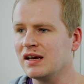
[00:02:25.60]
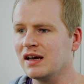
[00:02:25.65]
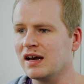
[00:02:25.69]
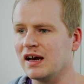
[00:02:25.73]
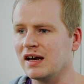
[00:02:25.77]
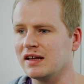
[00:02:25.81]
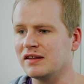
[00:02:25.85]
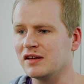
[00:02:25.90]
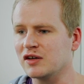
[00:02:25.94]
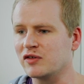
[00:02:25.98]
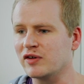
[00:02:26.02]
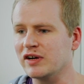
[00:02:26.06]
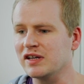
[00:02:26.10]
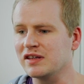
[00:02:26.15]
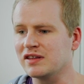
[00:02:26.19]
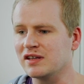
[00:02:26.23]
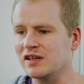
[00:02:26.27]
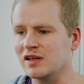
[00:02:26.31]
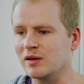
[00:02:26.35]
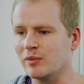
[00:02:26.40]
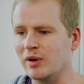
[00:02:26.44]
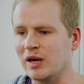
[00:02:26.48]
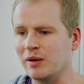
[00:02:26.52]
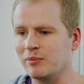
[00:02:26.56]
And the great
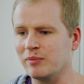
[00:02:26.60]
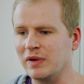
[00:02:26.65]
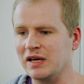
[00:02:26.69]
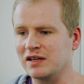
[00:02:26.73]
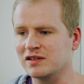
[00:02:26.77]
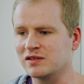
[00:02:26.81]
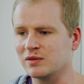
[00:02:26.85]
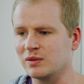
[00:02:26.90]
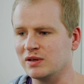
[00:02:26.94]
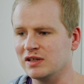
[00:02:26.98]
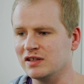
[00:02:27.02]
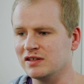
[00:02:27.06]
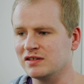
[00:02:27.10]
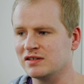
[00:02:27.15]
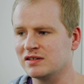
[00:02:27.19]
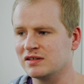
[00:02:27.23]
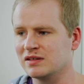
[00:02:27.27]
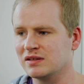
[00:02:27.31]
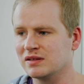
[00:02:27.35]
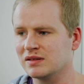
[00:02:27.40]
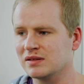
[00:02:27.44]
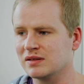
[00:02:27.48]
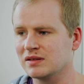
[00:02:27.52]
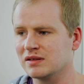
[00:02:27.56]
thing about Maxwell
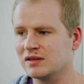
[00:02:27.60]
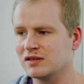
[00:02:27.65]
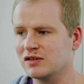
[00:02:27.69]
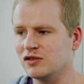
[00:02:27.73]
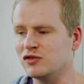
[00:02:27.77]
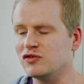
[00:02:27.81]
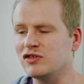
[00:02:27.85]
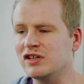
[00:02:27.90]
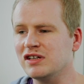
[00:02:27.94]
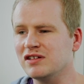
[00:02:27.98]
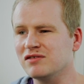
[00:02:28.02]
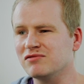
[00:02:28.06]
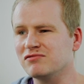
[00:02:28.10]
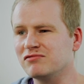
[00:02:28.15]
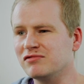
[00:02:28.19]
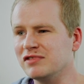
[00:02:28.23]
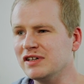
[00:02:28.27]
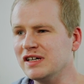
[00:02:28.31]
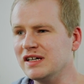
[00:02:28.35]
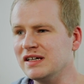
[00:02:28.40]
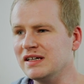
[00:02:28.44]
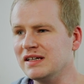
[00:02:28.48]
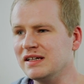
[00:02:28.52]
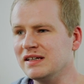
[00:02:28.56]
is you didn't
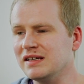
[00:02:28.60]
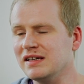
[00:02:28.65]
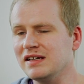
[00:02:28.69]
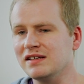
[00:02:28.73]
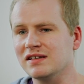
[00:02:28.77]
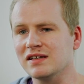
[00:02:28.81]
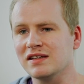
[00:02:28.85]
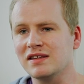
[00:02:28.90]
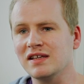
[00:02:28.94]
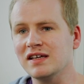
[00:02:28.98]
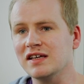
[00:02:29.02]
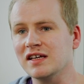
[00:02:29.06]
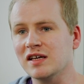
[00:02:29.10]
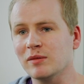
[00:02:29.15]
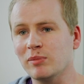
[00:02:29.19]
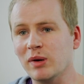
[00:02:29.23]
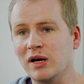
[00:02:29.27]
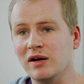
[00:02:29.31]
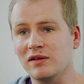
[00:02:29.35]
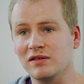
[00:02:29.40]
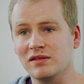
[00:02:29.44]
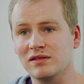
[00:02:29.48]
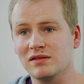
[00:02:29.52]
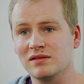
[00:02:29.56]
really need to think
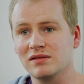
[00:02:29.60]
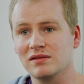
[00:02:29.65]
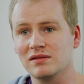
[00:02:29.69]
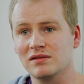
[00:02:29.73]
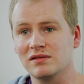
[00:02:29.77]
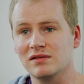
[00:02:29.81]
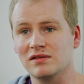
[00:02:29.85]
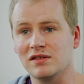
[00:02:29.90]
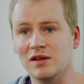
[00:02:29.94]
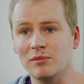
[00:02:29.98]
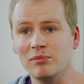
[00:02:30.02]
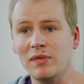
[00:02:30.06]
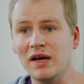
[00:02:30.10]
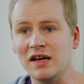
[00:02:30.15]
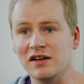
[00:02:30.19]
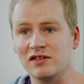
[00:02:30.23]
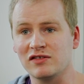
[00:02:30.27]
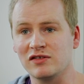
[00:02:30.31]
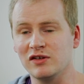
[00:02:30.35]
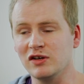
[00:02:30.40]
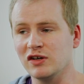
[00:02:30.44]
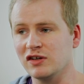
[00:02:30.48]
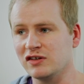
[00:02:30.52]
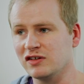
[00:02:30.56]
about the
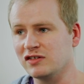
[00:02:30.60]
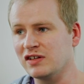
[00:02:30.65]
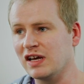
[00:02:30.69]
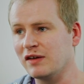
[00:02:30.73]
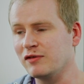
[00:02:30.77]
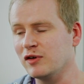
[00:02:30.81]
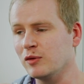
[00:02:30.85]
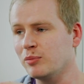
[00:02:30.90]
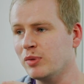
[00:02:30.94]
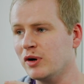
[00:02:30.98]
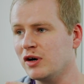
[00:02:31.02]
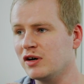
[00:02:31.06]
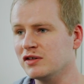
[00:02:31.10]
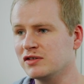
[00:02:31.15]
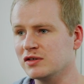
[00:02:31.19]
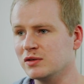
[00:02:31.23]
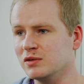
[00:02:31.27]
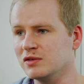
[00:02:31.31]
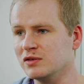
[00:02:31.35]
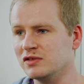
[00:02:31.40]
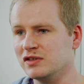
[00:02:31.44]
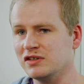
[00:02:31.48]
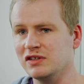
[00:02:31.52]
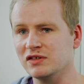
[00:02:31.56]
mesh. You could just have your
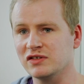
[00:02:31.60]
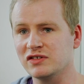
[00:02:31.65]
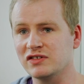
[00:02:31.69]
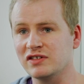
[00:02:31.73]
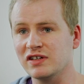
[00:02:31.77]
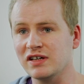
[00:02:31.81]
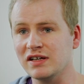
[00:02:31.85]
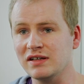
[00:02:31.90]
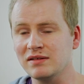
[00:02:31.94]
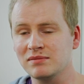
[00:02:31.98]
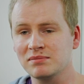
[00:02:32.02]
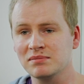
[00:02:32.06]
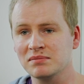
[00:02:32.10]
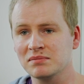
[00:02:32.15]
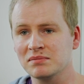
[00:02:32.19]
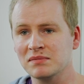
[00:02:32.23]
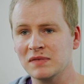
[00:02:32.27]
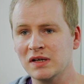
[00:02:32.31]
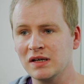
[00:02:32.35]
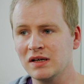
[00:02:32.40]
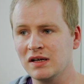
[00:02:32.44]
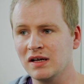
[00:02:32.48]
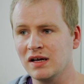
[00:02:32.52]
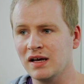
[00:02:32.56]
particles in your scene,
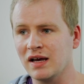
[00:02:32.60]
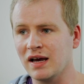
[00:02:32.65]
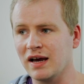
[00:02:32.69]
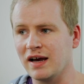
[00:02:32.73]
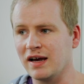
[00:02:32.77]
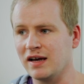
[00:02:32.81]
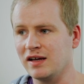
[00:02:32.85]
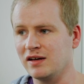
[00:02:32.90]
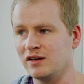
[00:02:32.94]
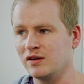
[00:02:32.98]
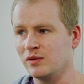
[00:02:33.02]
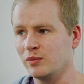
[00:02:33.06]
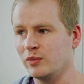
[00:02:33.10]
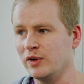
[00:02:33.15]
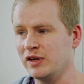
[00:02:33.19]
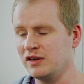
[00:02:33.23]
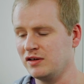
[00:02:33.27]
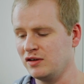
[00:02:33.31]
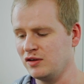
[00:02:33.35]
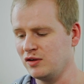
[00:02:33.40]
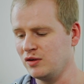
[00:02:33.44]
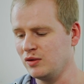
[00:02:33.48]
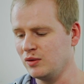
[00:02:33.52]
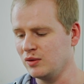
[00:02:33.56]
and
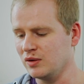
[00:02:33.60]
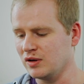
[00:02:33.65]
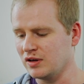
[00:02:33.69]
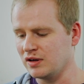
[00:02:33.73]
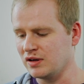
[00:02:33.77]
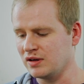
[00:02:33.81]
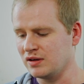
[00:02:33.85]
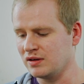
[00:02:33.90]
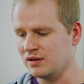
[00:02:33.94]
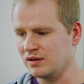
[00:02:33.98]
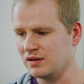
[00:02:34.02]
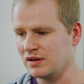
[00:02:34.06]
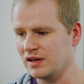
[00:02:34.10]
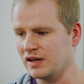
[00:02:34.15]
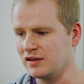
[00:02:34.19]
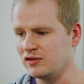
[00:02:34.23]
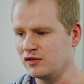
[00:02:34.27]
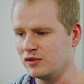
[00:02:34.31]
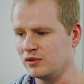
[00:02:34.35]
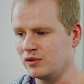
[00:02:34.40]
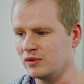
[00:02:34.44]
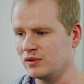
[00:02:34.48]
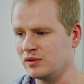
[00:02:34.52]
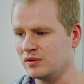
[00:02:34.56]
when you had
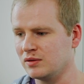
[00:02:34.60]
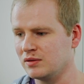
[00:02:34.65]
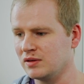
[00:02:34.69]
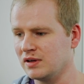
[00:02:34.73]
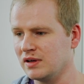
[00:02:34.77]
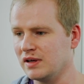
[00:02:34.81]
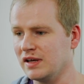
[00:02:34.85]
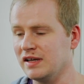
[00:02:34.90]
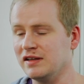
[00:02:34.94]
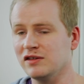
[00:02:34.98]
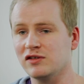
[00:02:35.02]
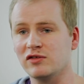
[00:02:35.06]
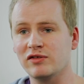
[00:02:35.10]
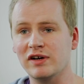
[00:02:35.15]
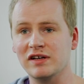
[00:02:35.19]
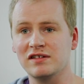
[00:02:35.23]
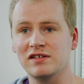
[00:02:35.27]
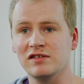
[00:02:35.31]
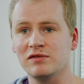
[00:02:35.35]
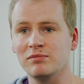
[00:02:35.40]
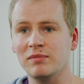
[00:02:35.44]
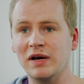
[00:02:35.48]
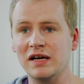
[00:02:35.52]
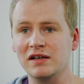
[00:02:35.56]
your
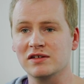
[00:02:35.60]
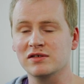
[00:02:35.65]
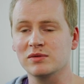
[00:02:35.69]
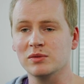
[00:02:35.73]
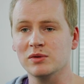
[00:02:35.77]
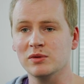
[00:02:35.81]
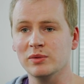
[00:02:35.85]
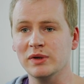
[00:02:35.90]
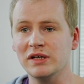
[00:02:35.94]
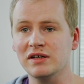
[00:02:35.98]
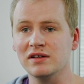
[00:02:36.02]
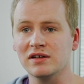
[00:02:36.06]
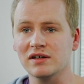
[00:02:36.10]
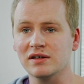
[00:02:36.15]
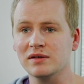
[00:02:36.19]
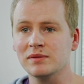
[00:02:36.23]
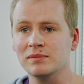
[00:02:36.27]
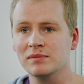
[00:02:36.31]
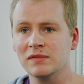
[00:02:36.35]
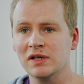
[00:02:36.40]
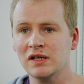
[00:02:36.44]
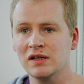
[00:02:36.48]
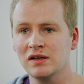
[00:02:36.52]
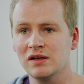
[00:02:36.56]
interactive Maxwell window,
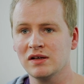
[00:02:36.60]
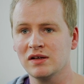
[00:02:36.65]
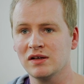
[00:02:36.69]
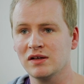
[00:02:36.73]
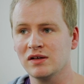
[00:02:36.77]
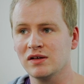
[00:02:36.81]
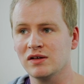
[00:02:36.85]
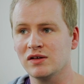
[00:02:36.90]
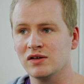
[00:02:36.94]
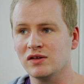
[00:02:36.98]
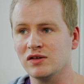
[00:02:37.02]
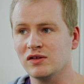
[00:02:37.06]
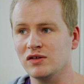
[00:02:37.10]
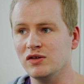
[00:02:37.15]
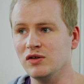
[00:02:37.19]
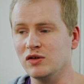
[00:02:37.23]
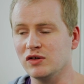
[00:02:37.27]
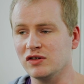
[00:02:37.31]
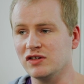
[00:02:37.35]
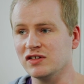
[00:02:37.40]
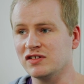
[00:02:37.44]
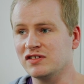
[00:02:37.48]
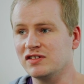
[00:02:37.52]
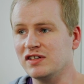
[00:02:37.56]
you
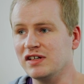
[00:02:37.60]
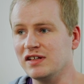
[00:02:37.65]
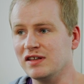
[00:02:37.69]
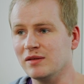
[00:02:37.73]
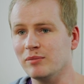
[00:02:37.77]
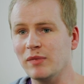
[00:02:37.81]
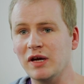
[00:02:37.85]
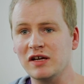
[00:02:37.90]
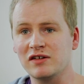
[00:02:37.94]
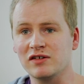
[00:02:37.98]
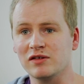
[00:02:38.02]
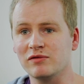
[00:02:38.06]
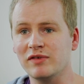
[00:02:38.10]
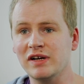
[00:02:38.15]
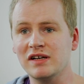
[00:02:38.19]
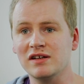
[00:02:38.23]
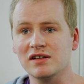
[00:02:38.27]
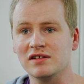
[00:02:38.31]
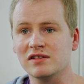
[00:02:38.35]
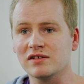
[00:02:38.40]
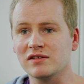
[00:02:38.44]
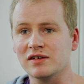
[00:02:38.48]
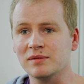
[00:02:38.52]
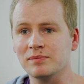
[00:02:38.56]
could just see the mesh at
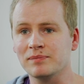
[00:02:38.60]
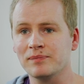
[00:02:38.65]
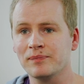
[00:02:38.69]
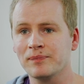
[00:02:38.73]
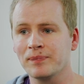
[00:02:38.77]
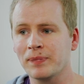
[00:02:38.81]
render time.